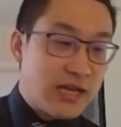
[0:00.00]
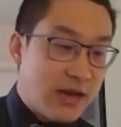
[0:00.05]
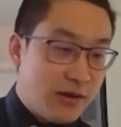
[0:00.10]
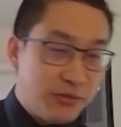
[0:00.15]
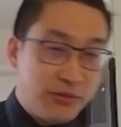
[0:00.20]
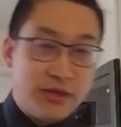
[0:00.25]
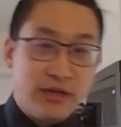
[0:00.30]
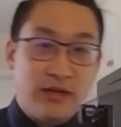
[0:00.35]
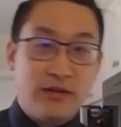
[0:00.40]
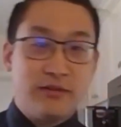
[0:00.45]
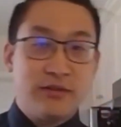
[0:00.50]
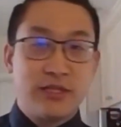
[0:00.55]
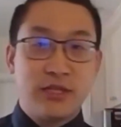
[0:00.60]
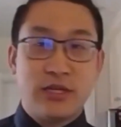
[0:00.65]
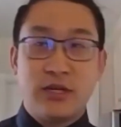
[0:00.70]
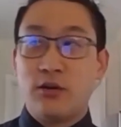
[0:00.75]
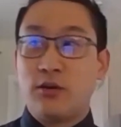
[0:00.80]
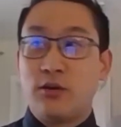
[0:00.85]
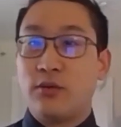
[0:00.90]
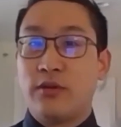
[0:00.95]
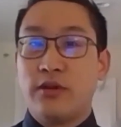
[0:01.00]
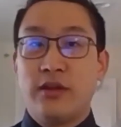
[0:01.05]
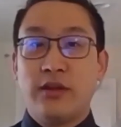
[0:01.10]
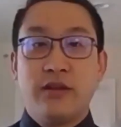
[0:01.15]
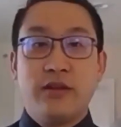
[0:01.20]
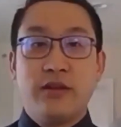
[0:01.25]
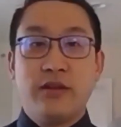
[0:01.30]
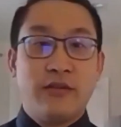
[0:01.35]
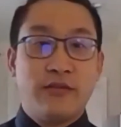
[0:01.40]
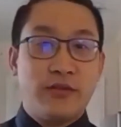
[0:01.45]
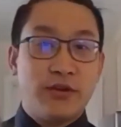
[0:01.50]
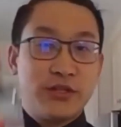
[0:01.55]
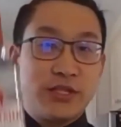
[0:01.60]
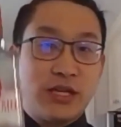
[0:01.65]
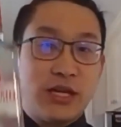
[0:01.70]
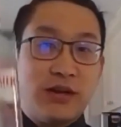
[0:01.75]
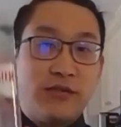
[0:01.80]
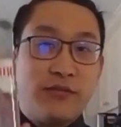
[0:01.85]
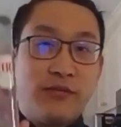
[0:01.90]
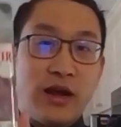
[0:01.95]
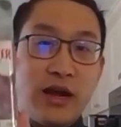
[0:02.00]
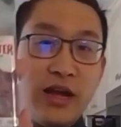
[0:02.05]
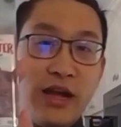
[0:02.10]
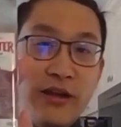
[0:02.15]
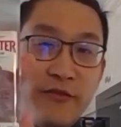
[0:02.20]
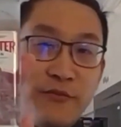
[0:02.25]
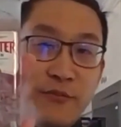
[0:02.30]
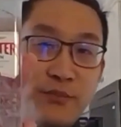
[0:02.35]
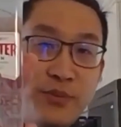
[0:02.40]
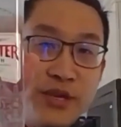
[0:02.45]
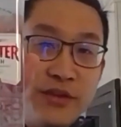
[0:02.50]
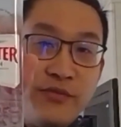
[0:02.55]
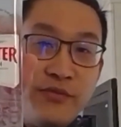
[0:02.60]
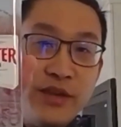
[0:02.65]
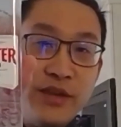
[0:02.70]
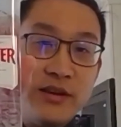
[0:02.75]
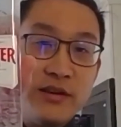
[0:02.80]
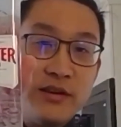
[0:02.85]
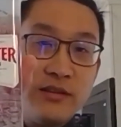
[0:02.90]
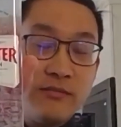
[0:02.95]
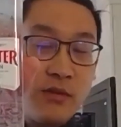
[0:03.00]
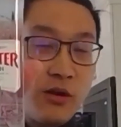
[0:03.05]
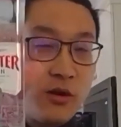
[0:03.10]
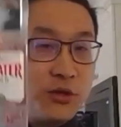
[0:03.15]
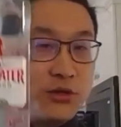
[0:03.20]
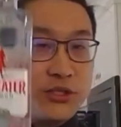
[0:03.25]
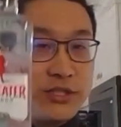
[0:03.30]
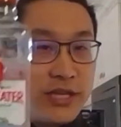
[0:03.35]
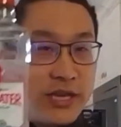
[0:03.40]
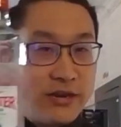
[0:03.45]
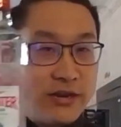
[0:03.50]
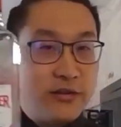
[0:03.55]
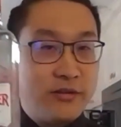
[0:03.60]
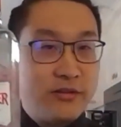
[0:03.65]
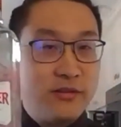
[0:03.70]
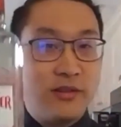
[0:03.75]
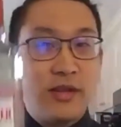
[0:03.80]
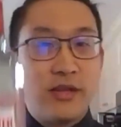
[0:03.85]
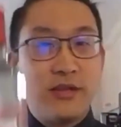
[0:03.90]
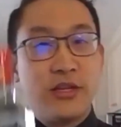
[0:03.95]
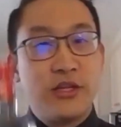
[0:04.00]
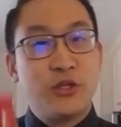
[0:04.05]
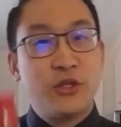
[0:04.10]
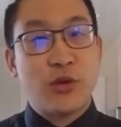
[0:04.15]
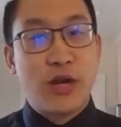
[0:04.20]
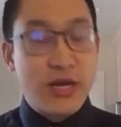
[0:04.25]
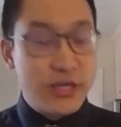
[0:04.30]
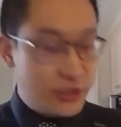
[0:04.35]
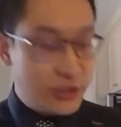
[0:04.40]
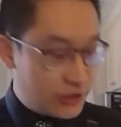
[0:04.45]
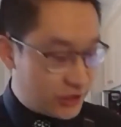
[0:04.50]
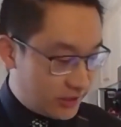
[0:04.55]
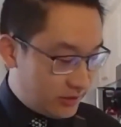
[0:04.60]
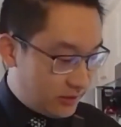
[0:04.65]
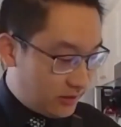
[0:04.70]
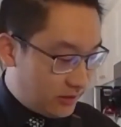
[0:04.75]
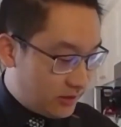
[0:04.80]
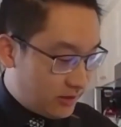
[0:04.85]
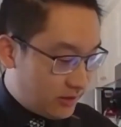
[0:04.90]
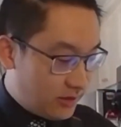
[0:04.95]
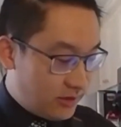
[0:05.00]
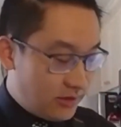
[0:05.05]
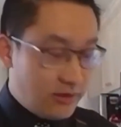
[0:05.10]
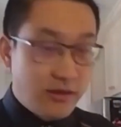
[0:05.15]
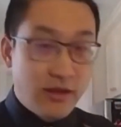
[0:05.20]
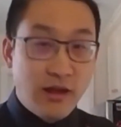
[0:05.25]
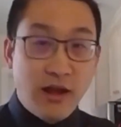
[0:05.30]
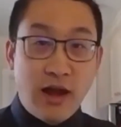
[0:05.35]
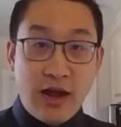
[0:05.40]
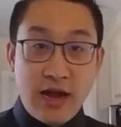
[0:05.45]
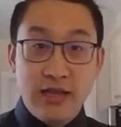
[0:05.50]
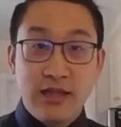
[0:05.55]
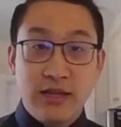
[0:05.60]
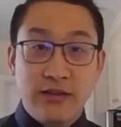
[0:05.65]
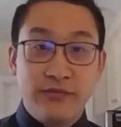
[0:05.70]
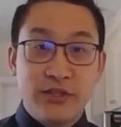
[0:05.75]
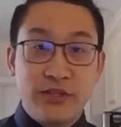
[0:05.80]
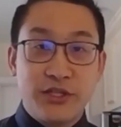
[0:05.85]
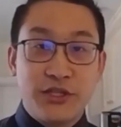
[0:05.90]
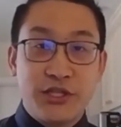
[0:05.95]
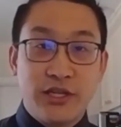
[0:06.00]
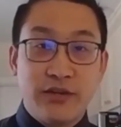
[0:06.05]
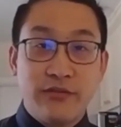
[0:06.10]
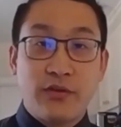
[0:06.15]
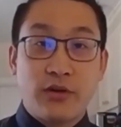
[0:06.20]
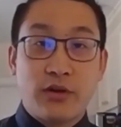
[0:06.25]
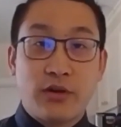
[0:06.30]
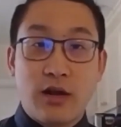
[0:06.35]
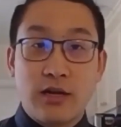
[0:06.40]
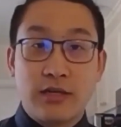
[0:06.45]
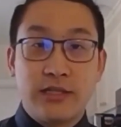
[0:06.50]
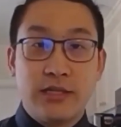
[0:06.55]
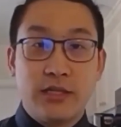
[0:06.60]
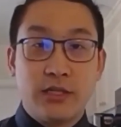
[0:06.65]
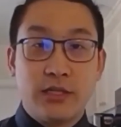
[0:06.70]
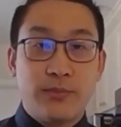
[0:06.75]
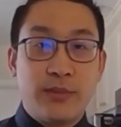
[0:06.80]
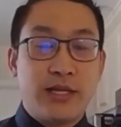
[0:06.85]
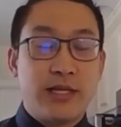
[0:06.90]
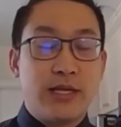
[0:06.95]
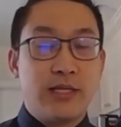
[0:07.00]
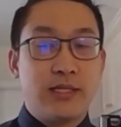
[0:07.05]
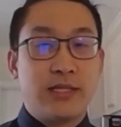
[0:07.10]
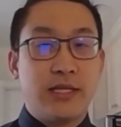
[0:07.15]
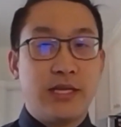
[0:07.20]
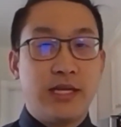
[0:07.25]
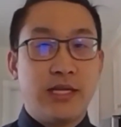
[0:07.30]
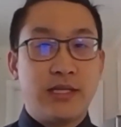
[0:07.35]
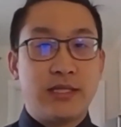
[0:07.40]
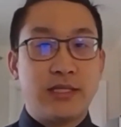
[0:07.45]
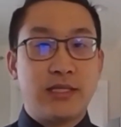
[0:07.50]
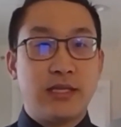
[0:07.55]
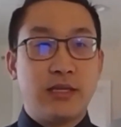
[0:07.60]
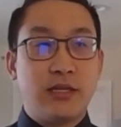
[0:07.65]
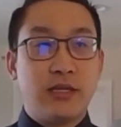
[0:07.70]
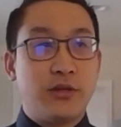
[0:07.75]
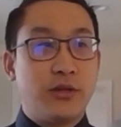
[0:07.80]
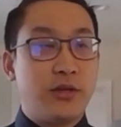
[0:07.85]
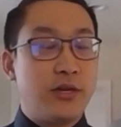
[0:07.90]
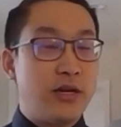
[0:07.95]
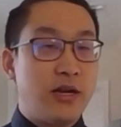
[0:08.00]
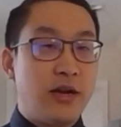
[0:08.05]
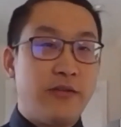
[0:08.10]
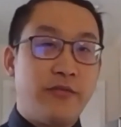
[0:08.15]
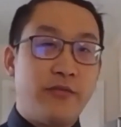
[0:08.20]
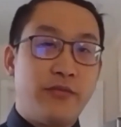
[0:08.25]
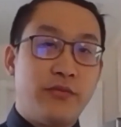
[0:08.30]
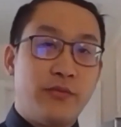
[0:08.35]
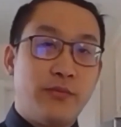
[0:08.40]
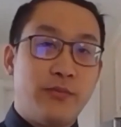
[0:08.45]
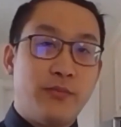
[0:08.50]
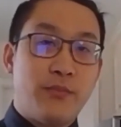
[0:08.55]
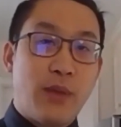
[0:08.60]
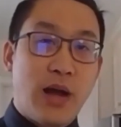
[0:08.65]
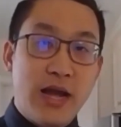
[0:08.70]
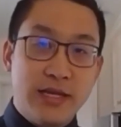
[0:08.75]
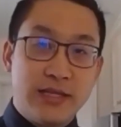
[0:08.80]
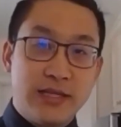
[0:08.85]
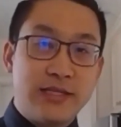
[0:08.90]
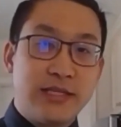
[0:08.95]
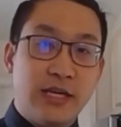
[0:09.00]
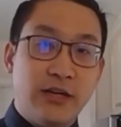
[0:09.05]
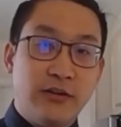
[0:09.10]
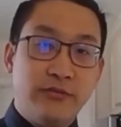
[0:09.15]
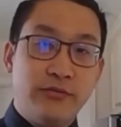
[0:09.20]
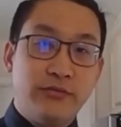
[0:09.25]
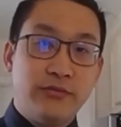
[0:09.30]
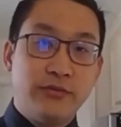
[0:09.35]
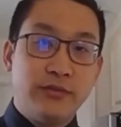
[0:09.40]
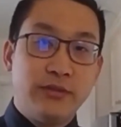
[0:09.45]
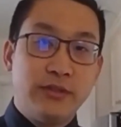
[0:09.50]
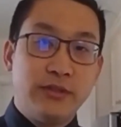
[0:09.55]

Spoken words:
out there. So first off, I have Beefeater, or standard London dry gin. I love this gin for cocktails because it's good enough by itself,